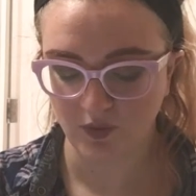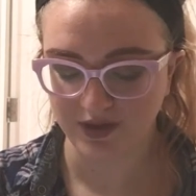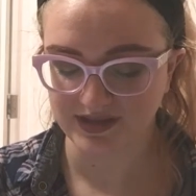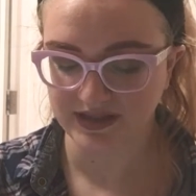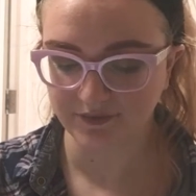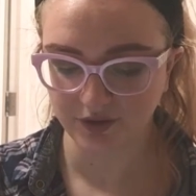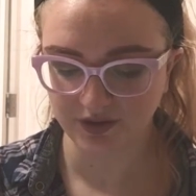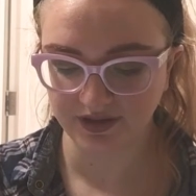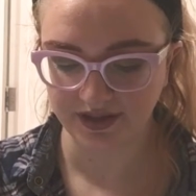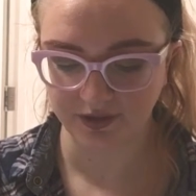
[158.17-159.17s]
While several
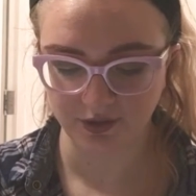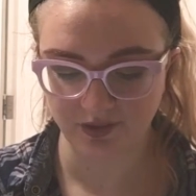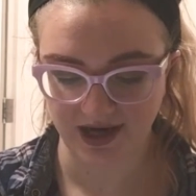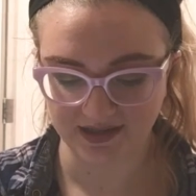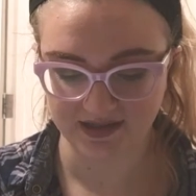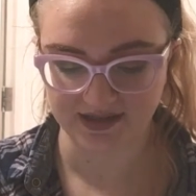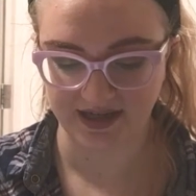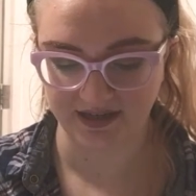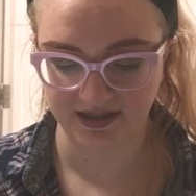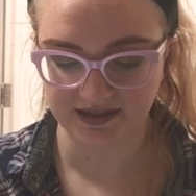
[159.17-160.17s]
clinical practice
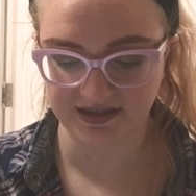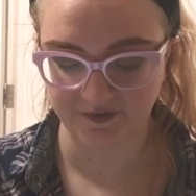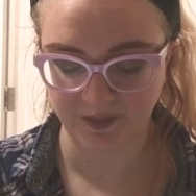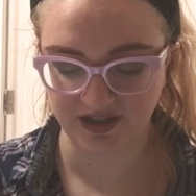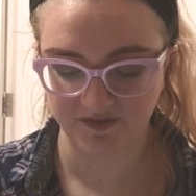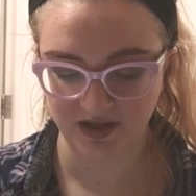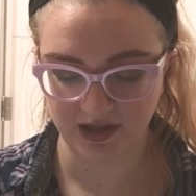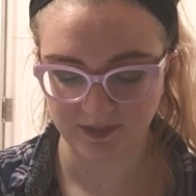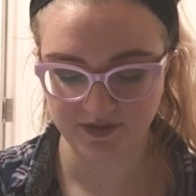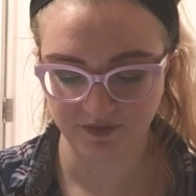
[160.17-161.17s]
guidelines have been
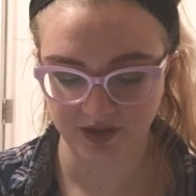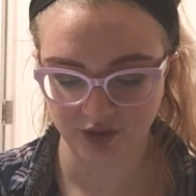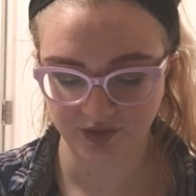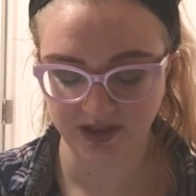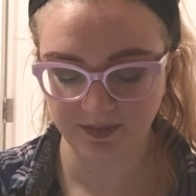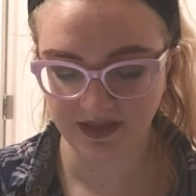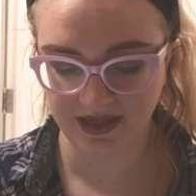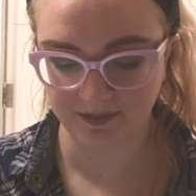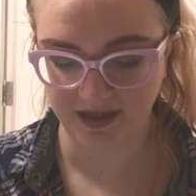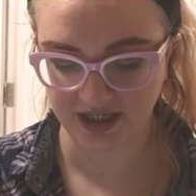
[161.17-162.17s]
developed for the treatment
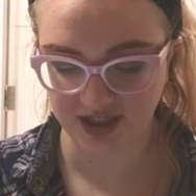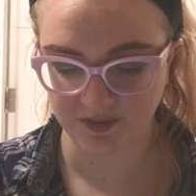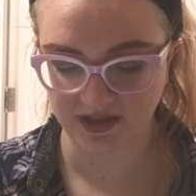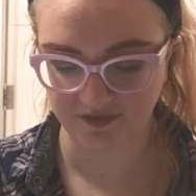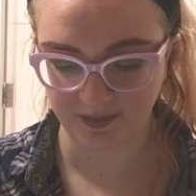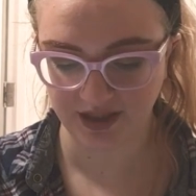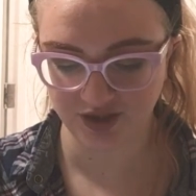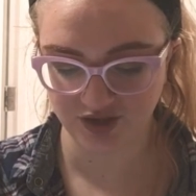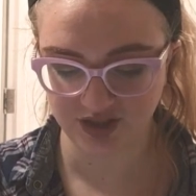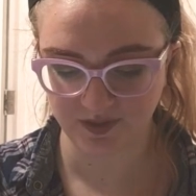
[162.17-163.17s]
and management of
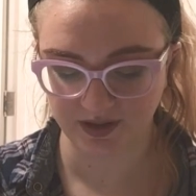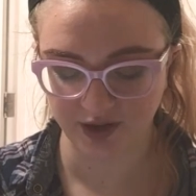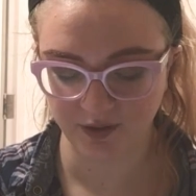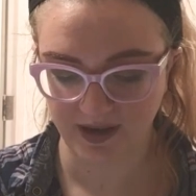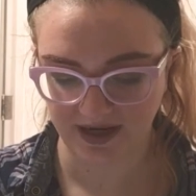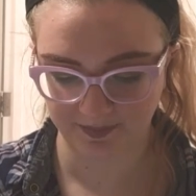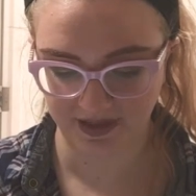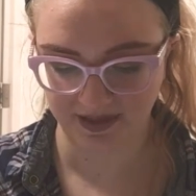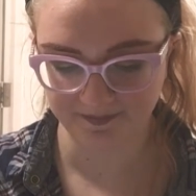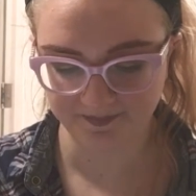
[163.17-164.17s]
patients with low back
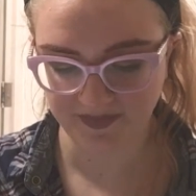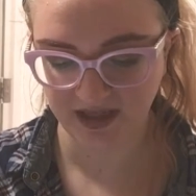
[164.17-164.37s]
pain,